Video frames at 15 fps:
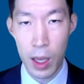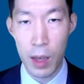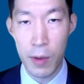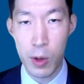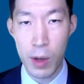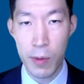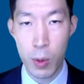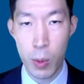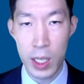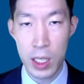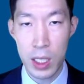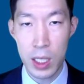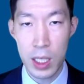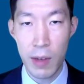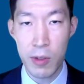If you have
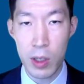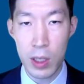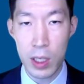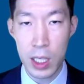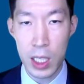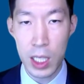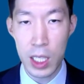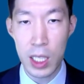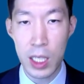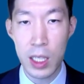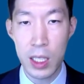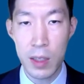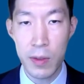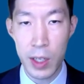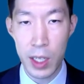questions after listening to
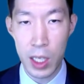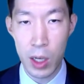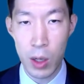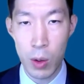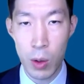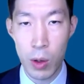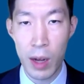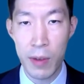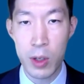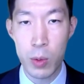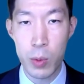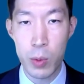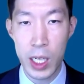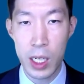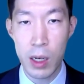this video or
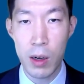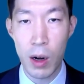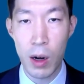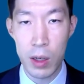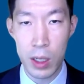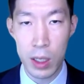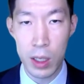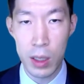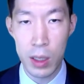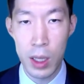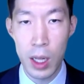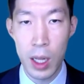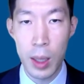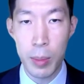after reading our article,